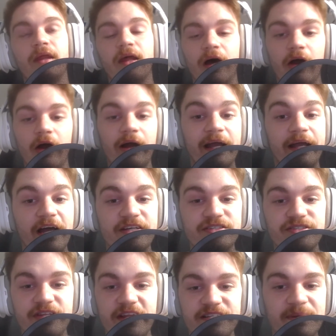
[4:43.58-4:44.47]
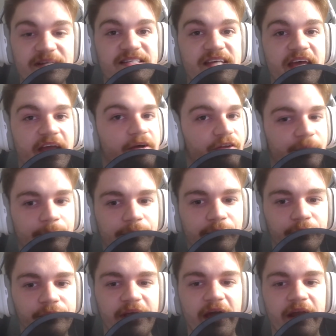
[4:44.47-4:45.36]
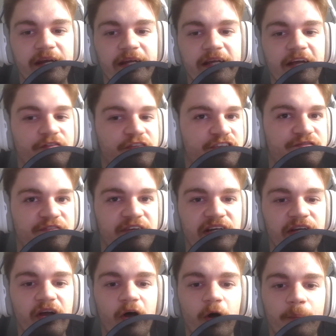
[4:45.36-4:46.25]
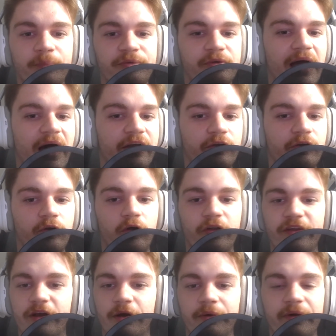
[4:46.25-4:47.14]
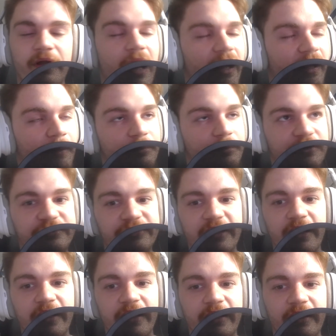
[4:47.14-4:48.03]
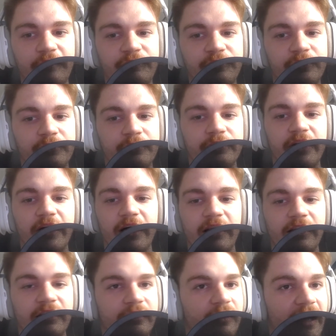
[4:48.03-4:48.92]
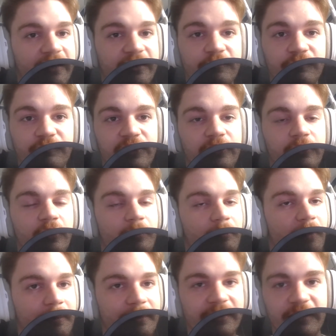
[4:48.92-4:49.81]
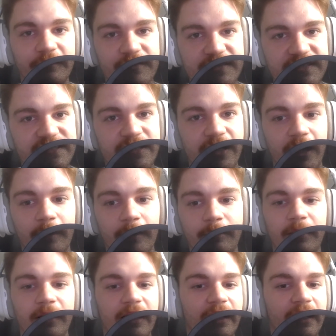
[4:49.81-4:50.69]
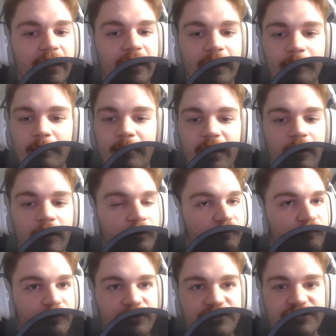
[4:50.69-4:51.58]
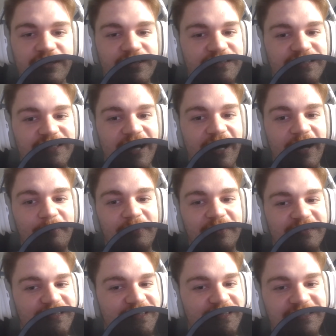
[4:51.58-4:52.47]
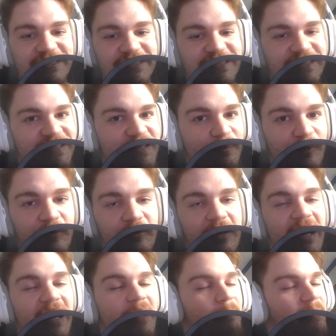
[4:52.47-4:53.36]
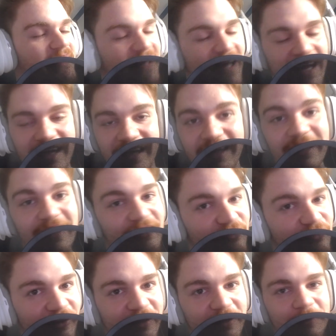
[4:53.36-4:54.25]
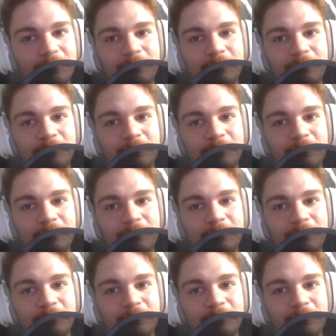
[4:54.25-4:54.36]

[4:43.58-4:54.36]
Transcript: Alright guys, so that's my take on the Blue Yeti. If this video helped you out at all, then I would highly appreciate it if you could like the video, maybe leave a sub. I won't force you to sub because this is just a simple guide, but yeah, enjoy.